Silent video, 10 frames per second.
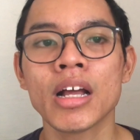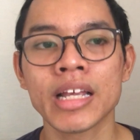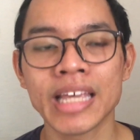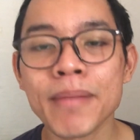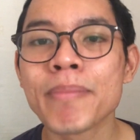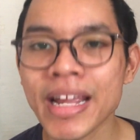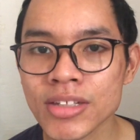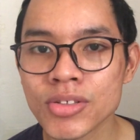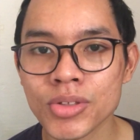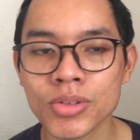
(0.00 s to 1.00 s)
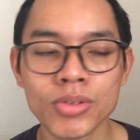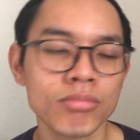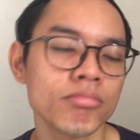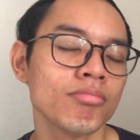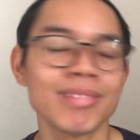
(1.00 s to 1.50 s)
get back to you.
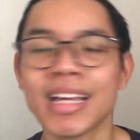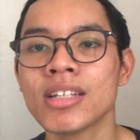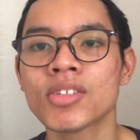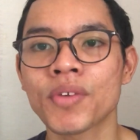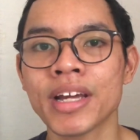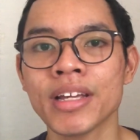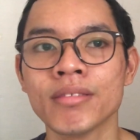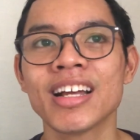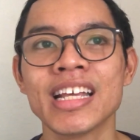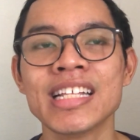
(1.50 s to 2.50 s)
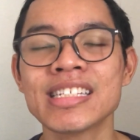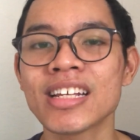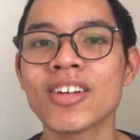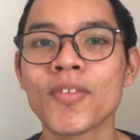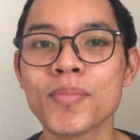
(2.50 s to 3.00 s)
That is fine.
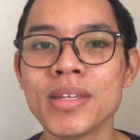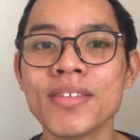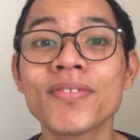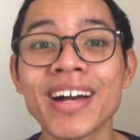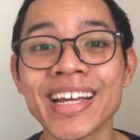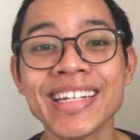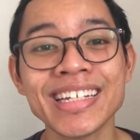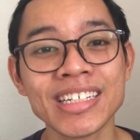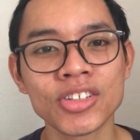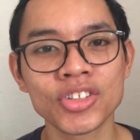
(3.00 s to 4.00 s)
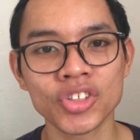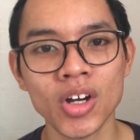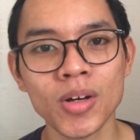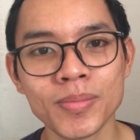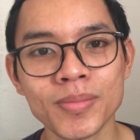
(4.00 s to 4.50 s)
Instead of me finding the
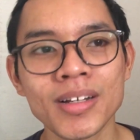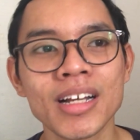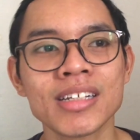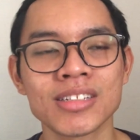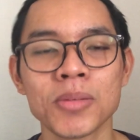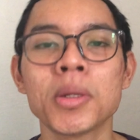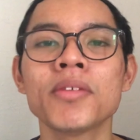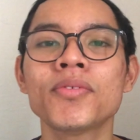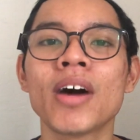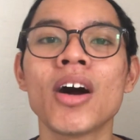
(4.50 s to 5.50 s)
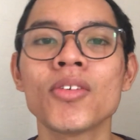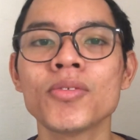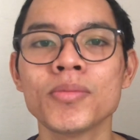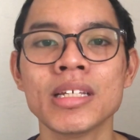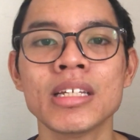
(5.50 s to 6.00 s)
job, someone
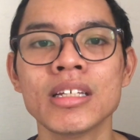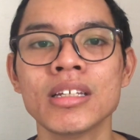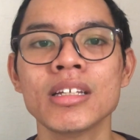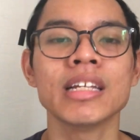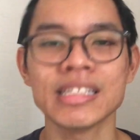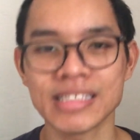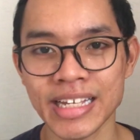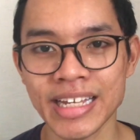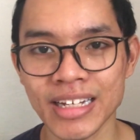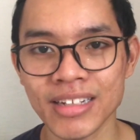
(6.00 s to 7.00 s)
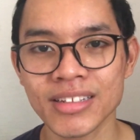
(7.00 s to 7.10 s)
found me instead.